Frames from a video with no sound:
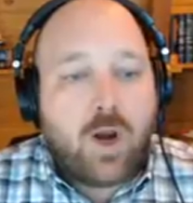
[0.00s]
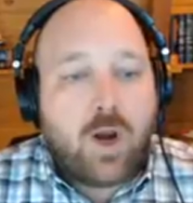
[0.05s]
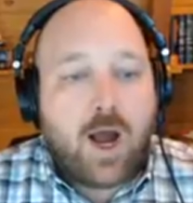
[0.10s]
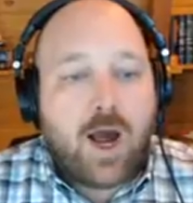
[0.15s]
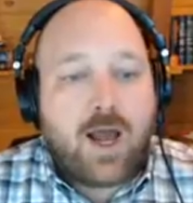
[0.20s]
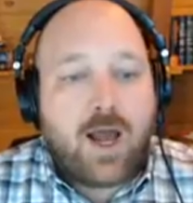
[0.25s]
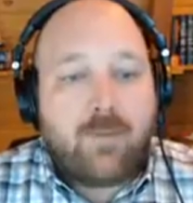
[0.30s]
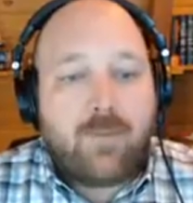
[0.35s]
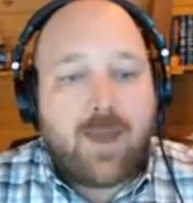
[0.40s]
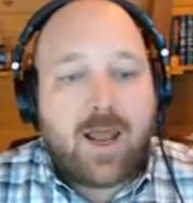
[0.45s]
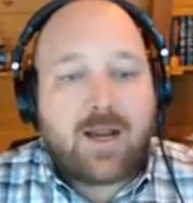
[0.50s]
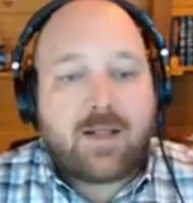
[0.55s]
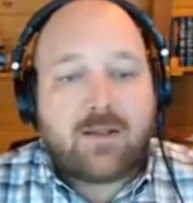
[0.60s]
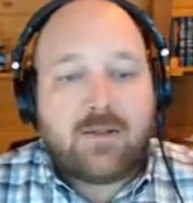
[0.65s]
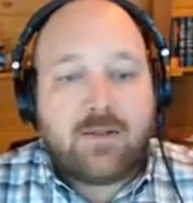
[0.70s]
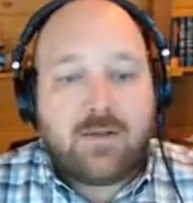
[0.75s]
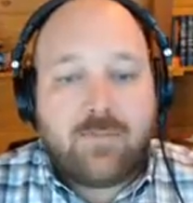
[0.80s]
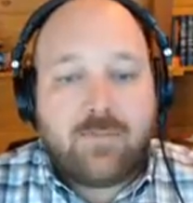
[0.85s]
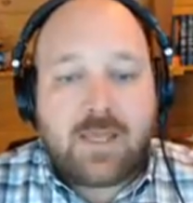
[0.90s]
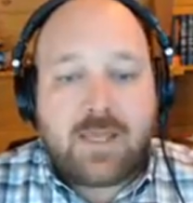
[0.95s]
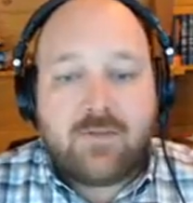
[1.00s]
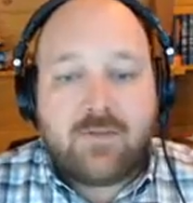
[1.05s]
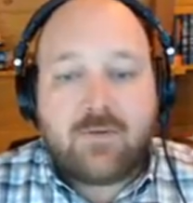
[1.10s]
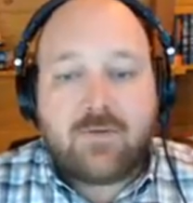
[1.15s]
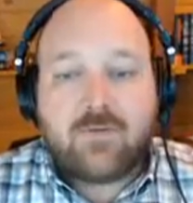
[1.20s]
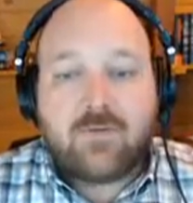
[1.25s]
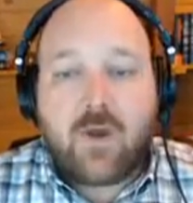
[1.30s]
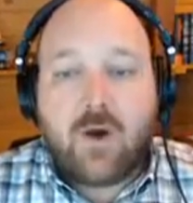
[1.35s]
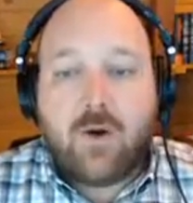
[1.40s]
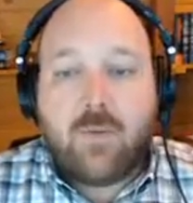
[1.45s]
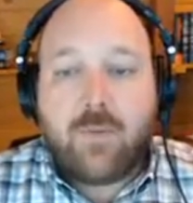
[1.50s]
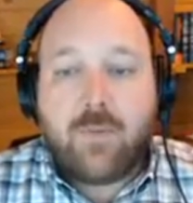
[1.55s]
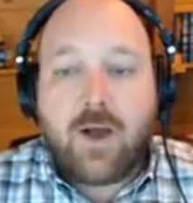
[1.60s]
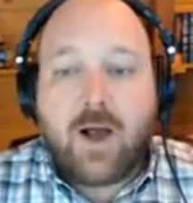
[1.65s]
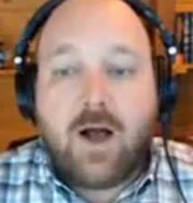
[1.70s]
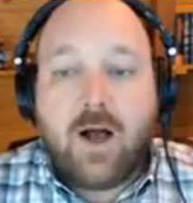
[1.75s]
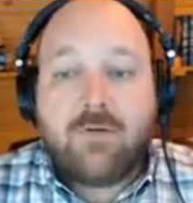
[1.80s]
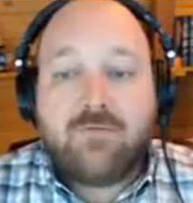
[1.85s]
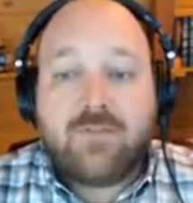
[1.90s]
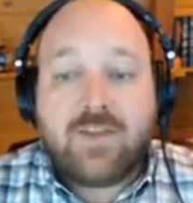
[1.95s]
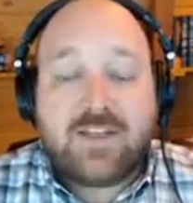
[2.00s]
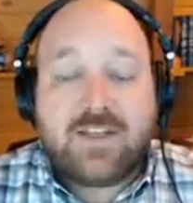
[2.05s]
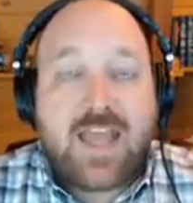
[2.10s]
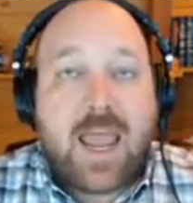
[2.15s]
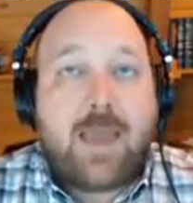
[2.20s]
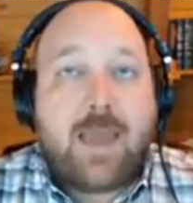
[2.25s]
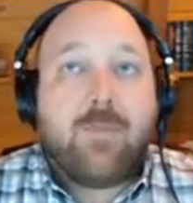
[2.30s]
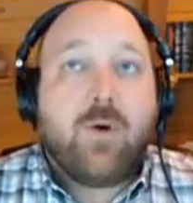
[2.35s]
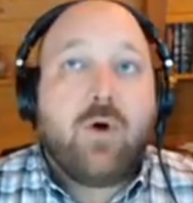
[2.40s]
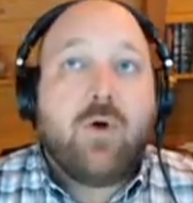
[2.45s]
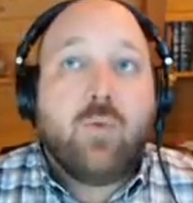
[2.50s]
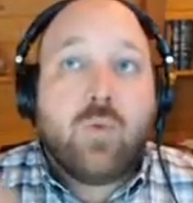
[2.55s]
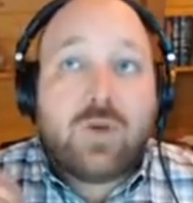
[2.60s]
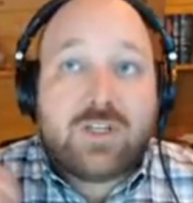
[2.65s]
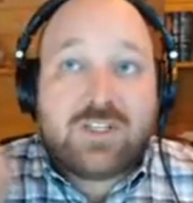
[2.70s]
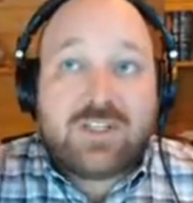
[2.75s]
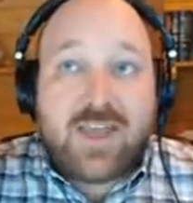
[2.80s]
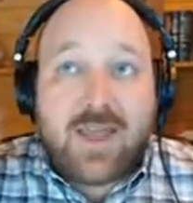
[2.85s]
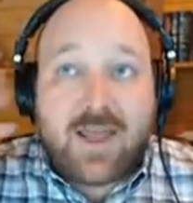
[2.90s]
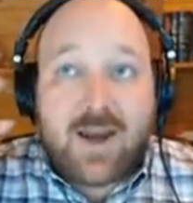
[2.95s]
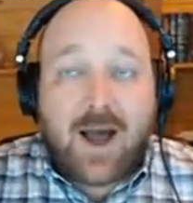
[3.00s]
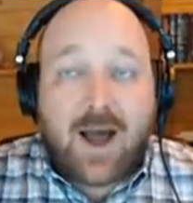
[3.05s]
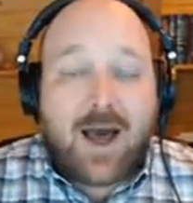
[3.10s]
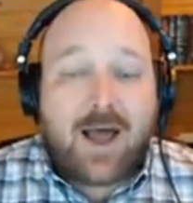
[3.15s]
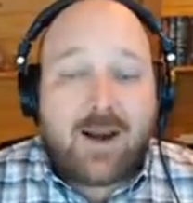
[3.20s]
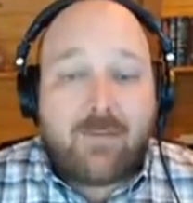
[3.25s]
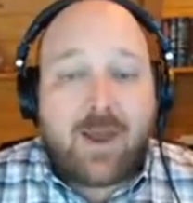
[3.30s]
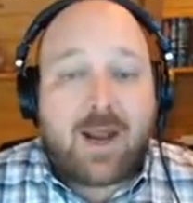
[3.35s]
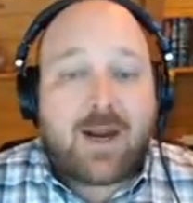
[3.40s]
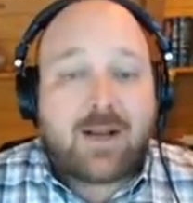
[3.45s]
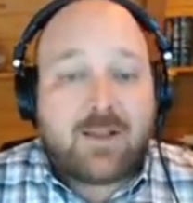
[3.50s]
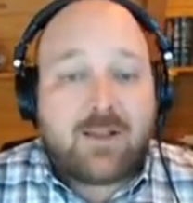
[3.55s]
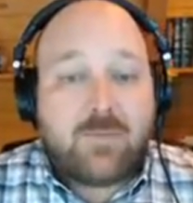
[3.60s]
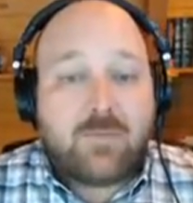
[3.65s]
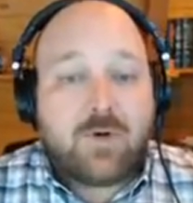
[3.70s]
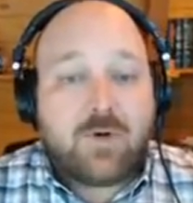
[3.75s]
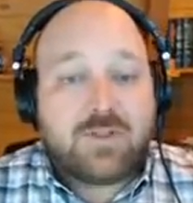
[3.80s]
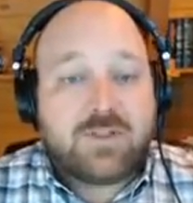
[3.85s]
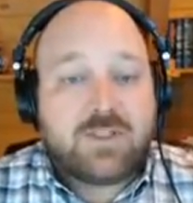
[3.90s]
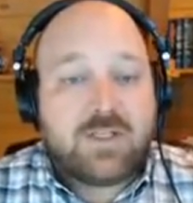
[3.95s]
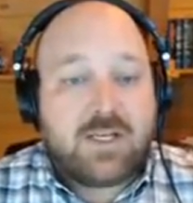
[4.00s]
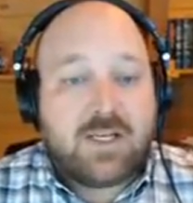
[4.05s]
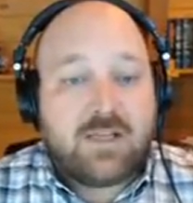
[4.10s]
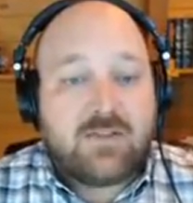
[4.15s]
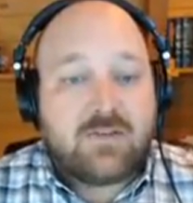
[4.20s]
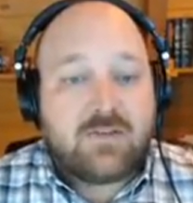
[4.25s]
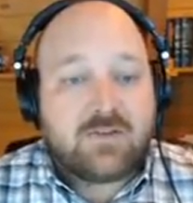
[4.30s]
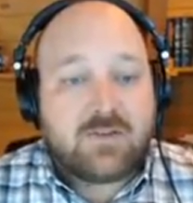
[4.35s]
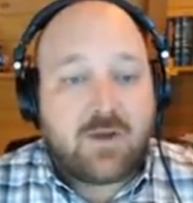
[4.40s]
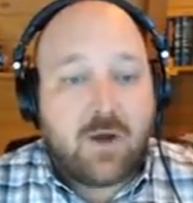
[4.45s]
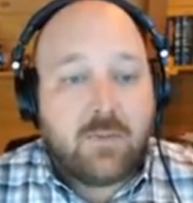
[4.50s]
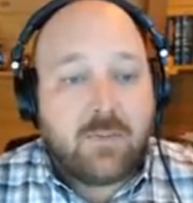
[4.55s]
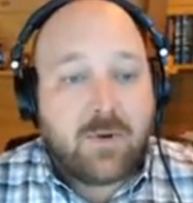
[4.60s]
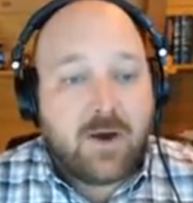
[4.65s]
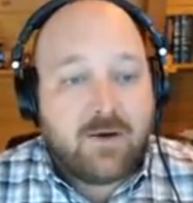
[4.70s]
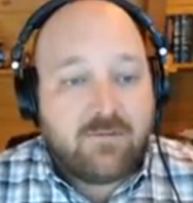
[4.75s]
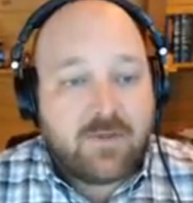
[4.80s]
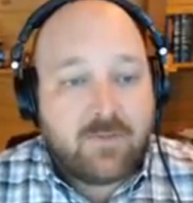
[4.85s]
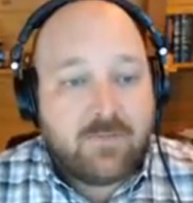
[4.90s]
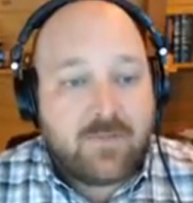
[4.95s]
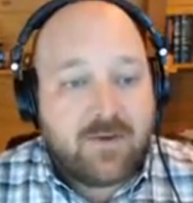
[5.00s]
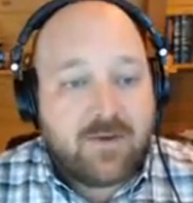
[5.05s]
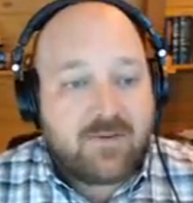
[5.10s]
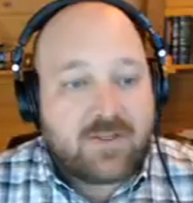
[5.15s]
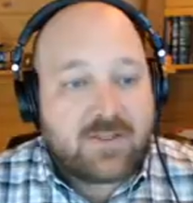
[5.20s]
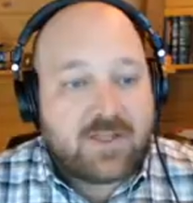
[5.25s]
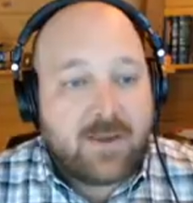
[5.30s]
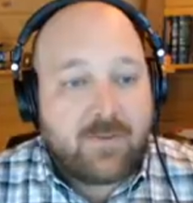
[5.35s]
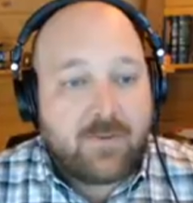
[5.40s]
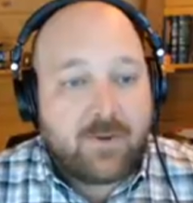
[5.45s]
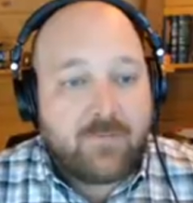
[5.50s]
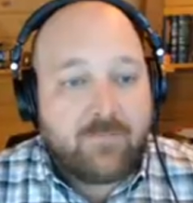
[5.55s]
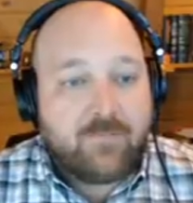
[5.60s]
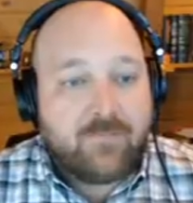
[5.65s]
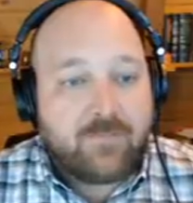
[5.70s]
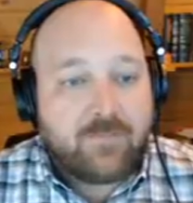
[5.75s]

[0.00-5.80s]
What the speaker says: automatically be in the scope of the table, which then automatically puts it in the scope of the pivot table.